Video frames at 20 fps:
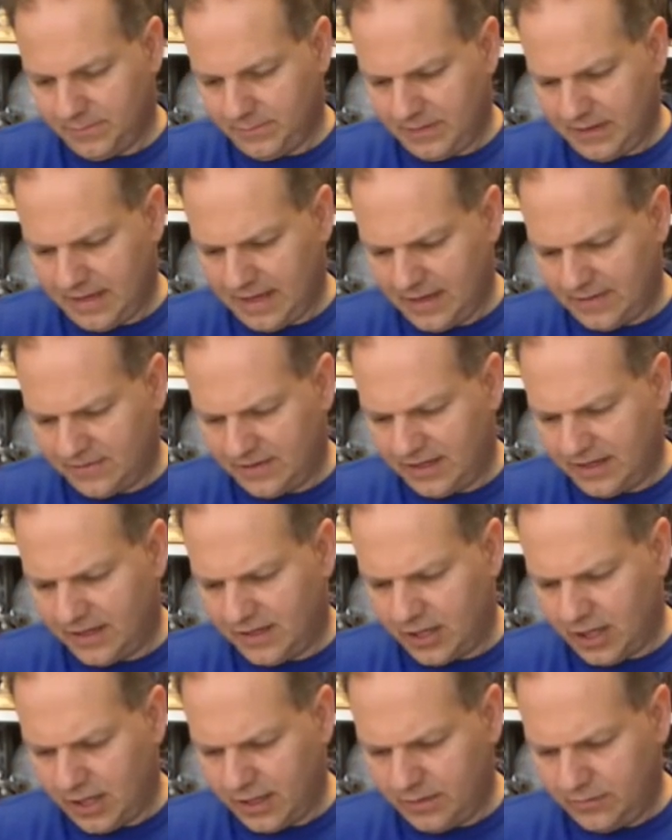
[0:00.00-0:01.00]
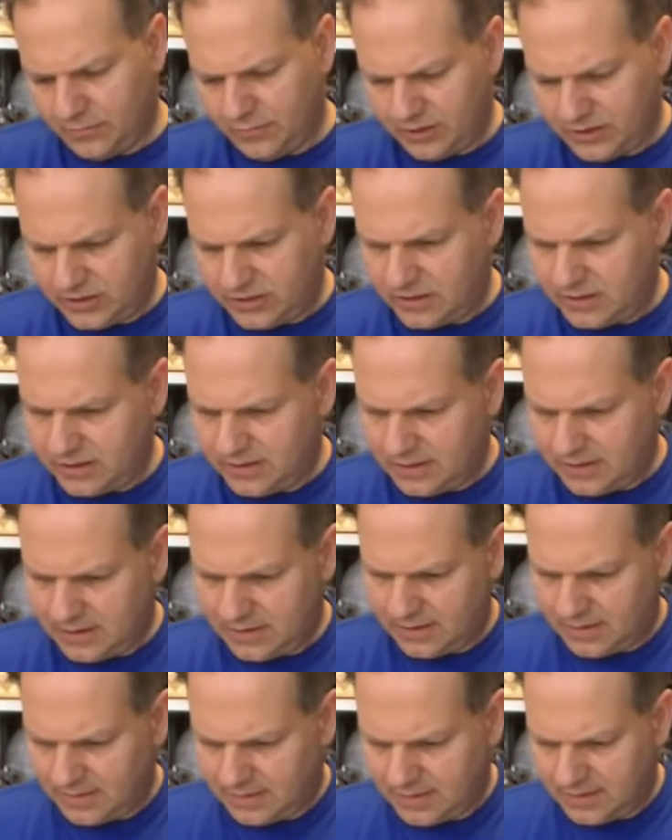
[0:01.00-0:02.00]
He has a gun, which
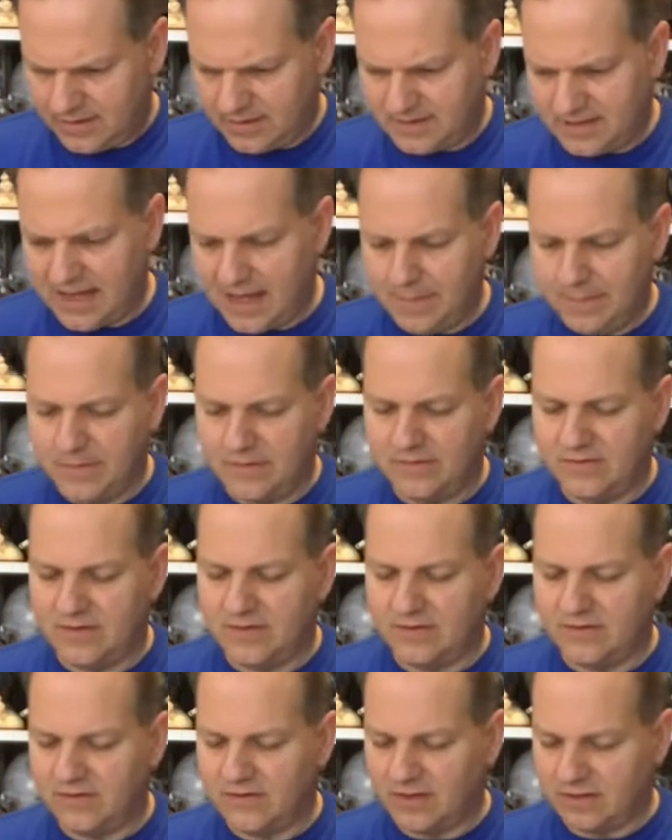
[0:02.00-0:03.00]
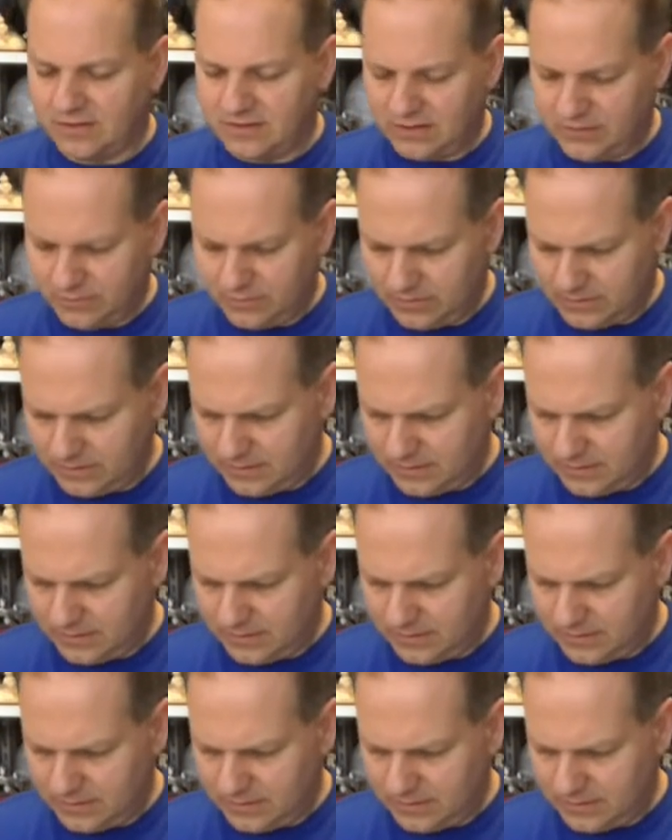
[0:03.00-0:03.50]
the tape is still stuck to.